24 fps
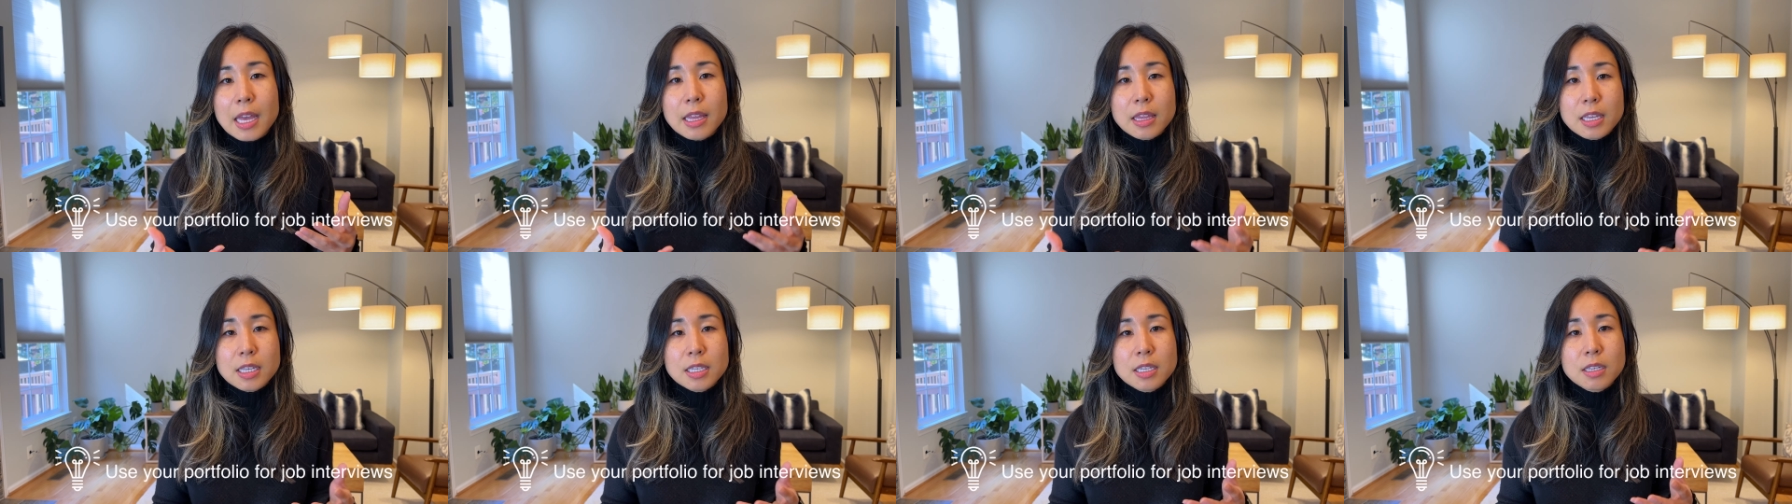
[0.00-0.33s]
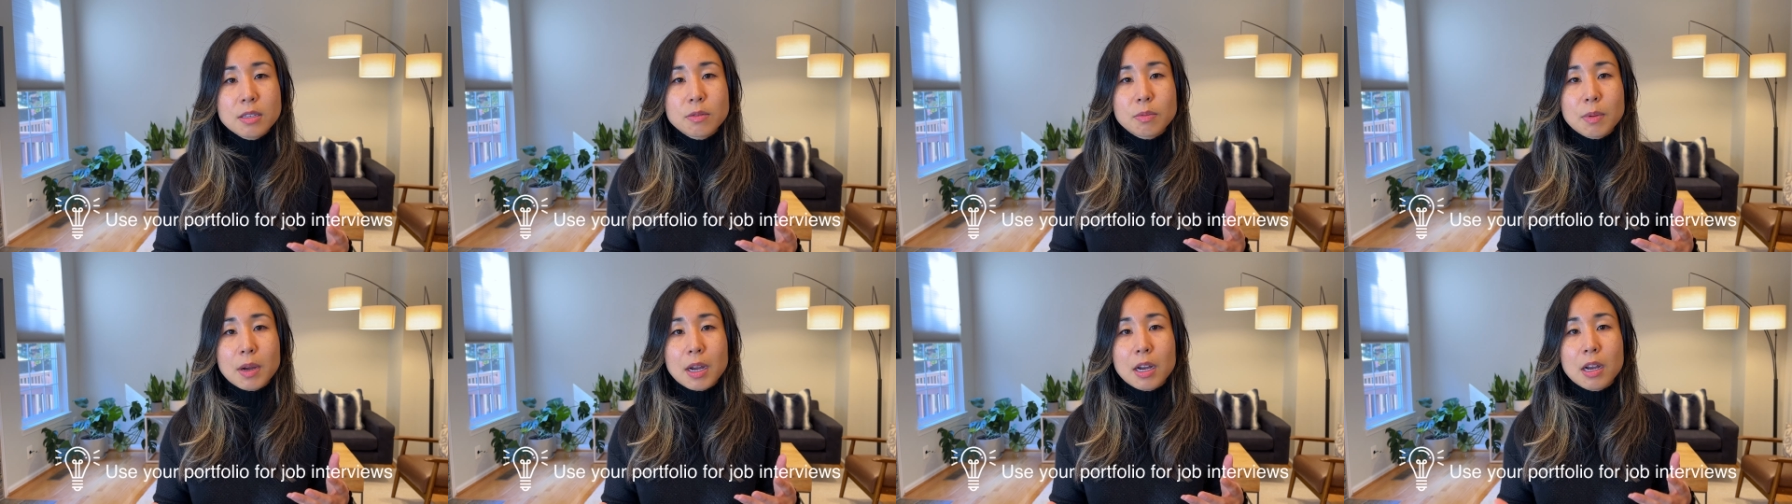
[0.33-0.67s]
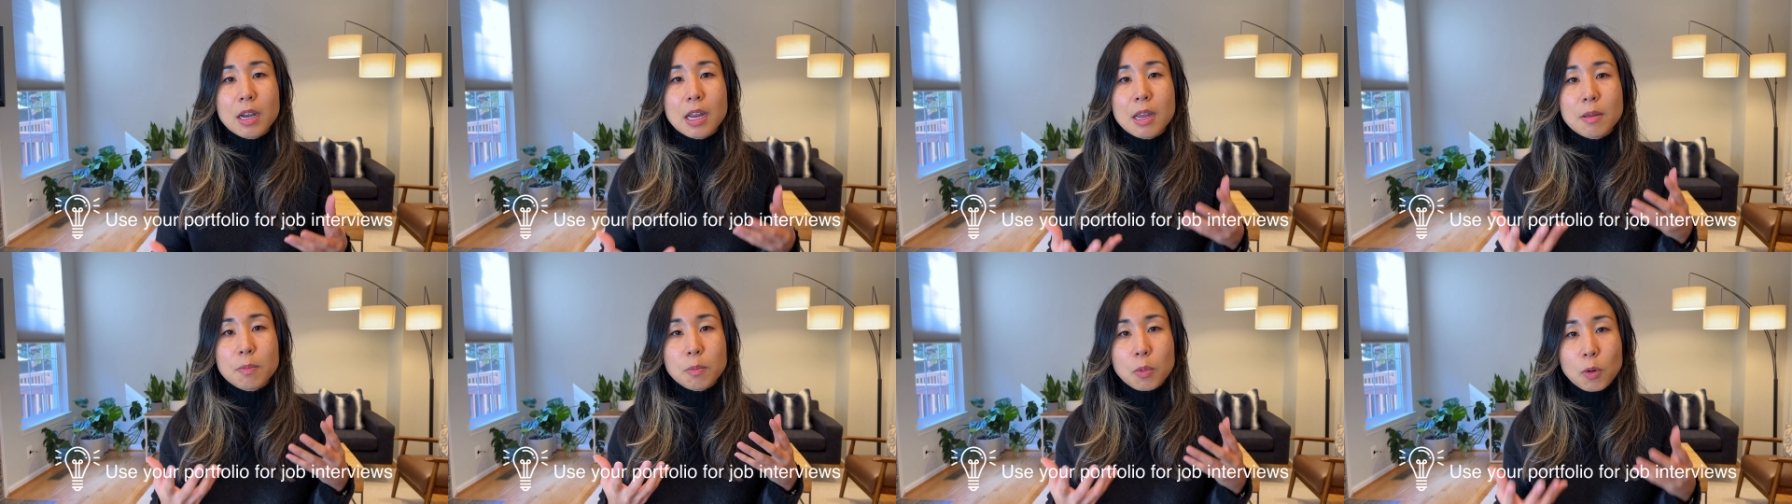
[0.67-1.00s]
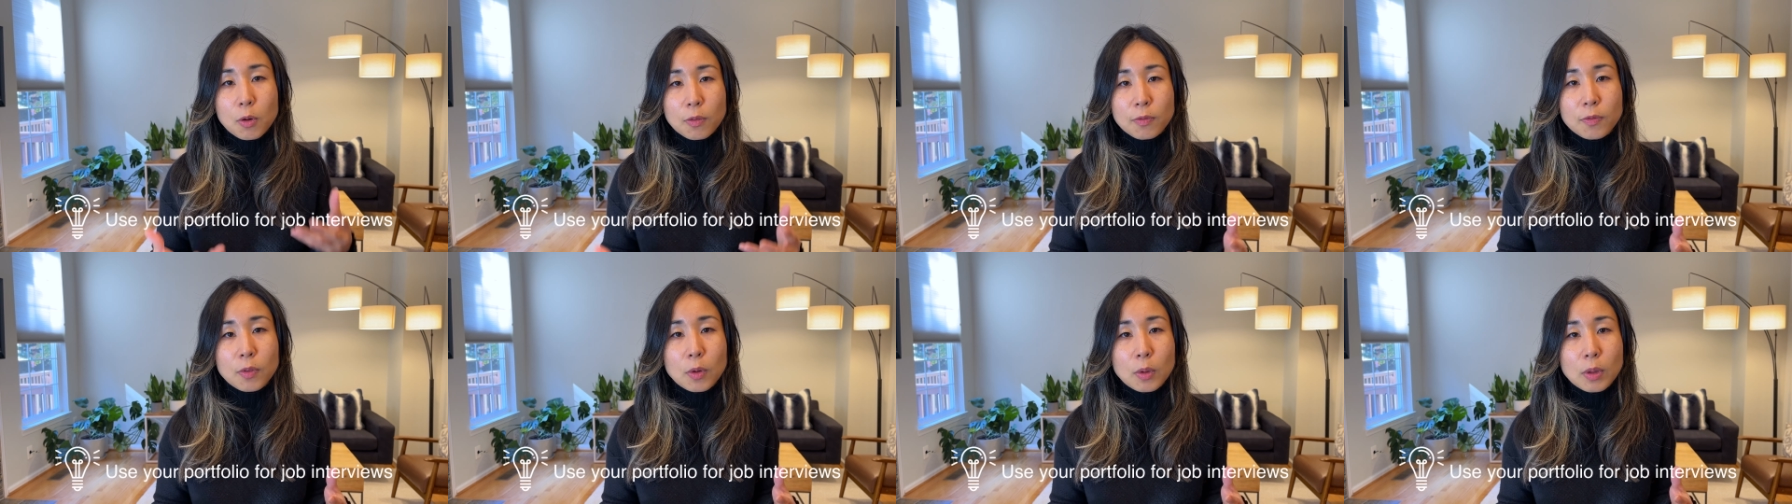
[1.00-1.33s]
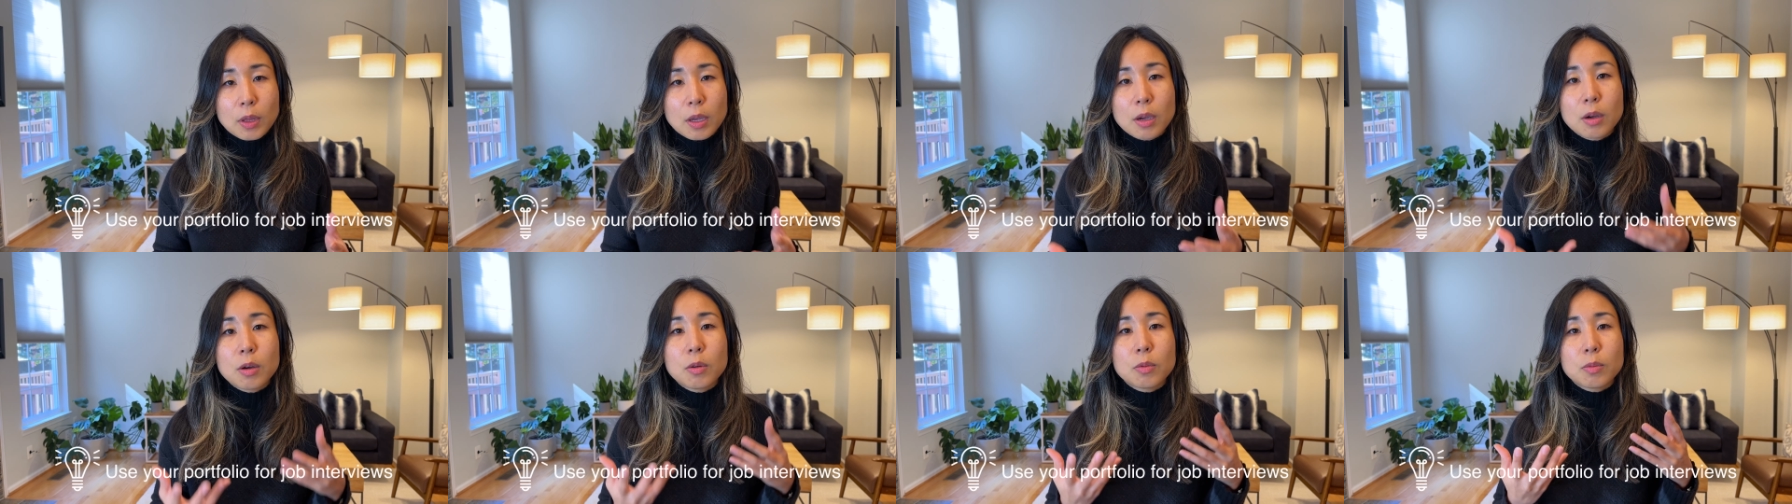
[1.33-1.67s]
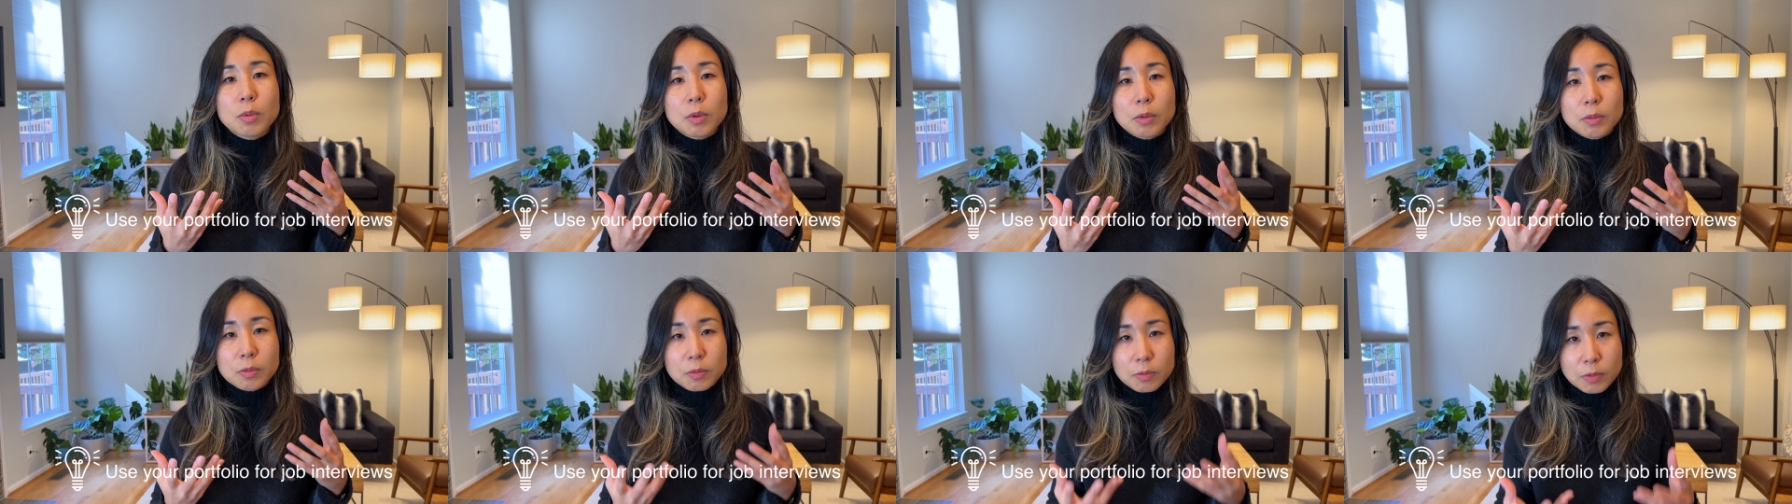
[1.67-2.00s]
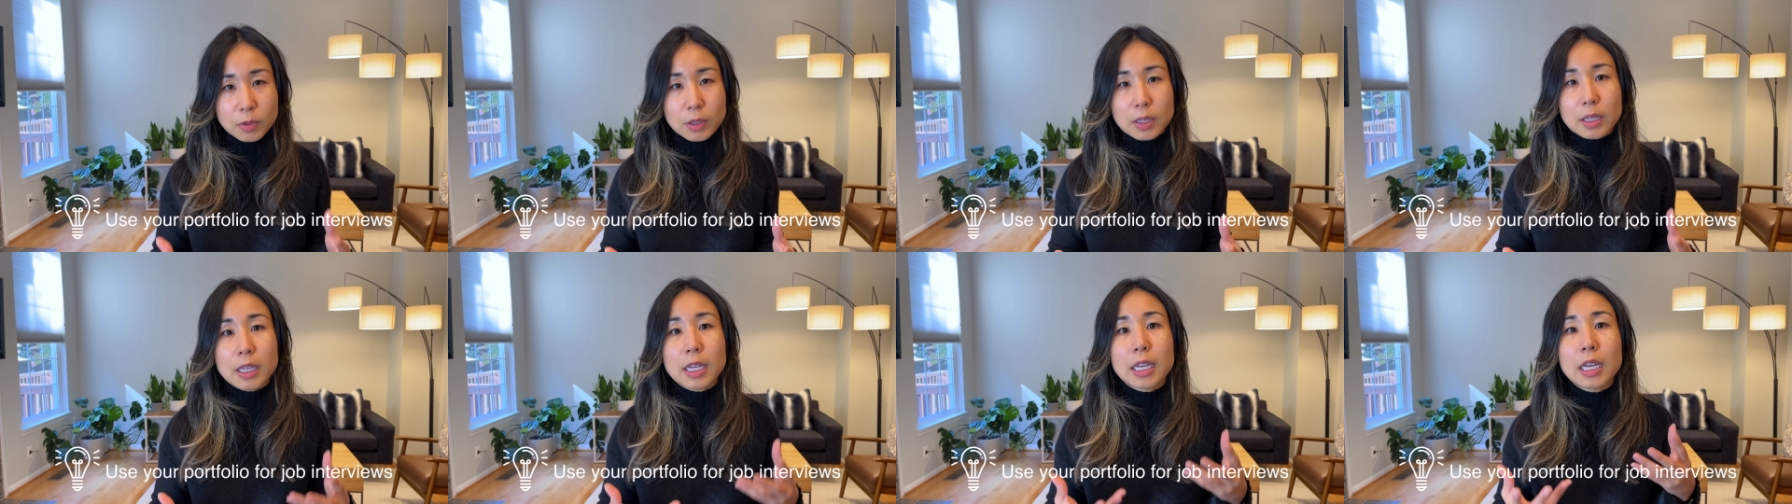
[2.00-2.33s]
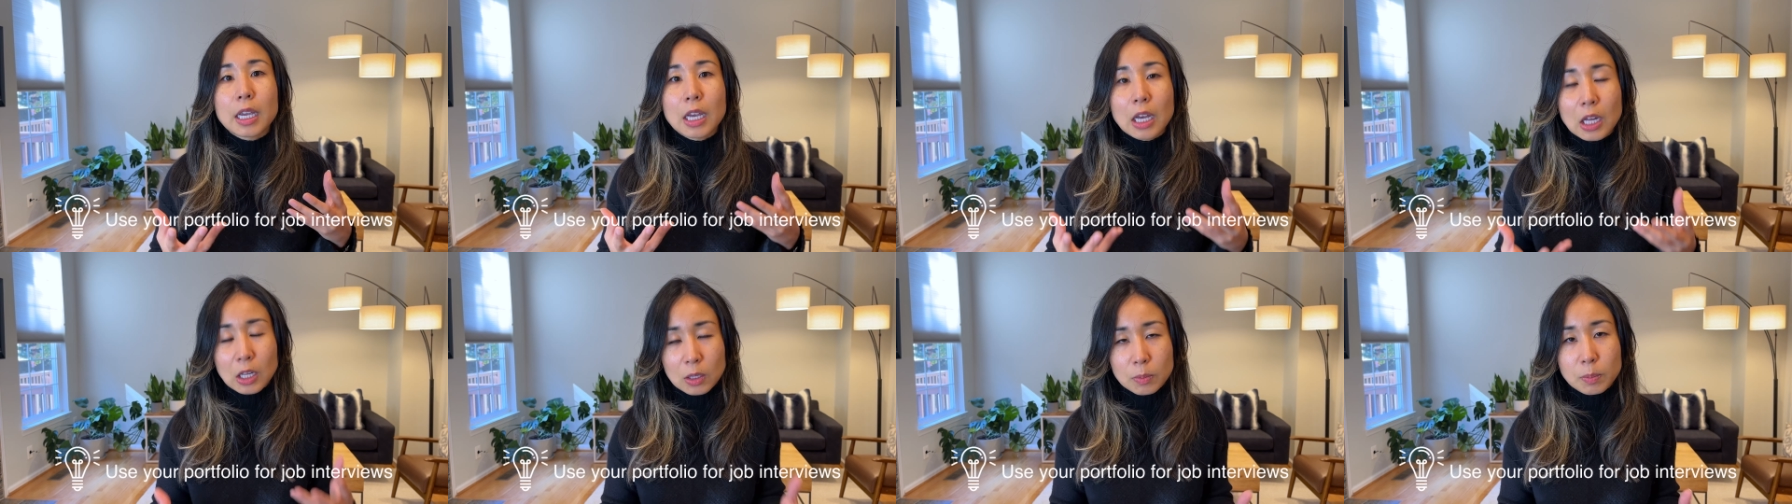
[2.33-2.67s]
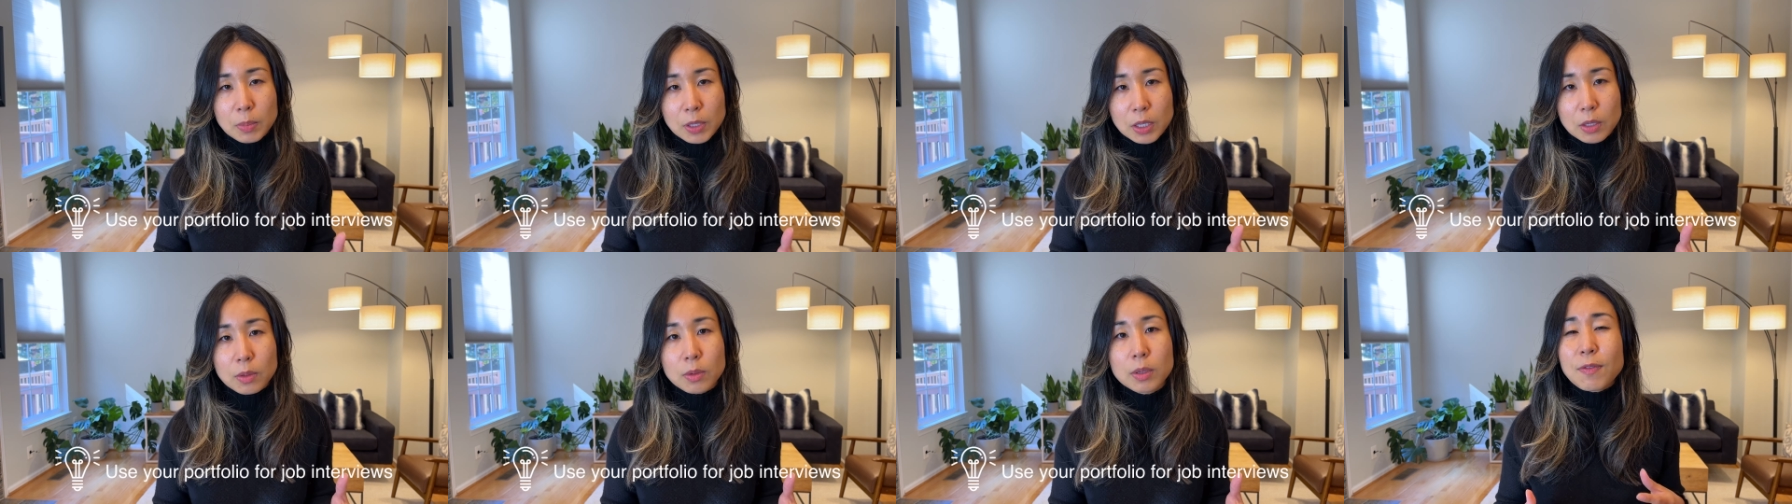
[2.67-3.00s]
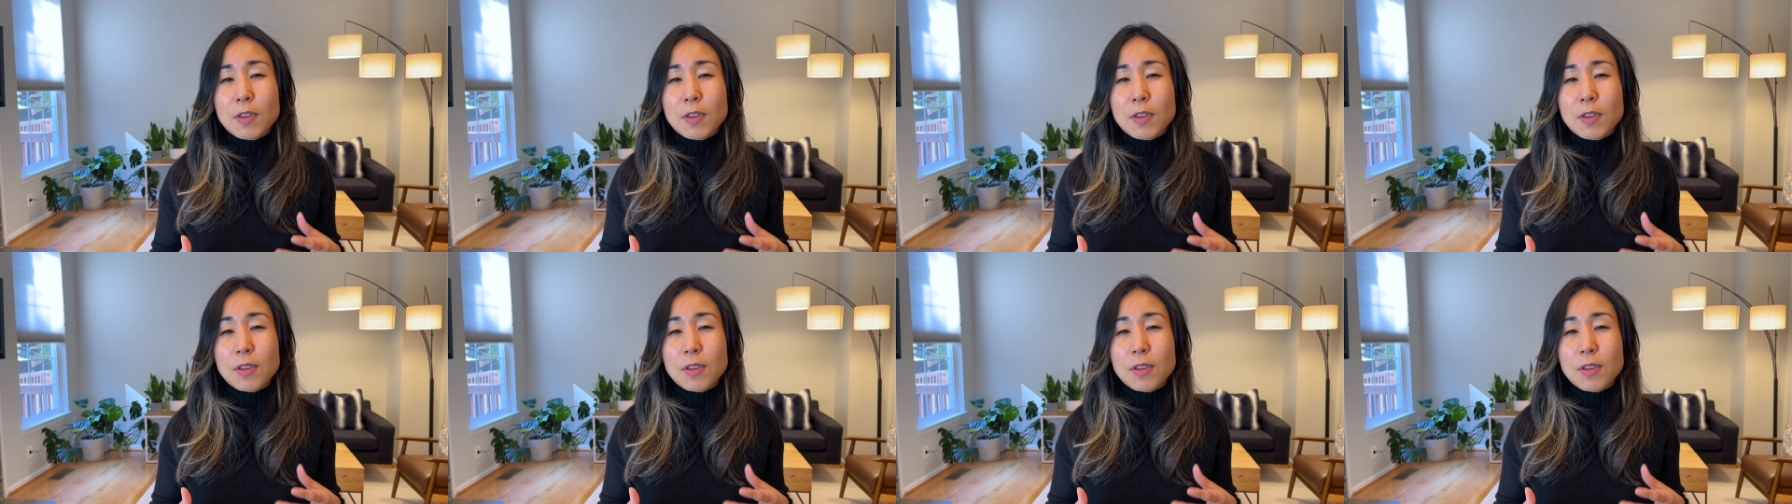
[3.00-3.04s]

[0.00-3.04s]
and this is where a portfolio will really help you.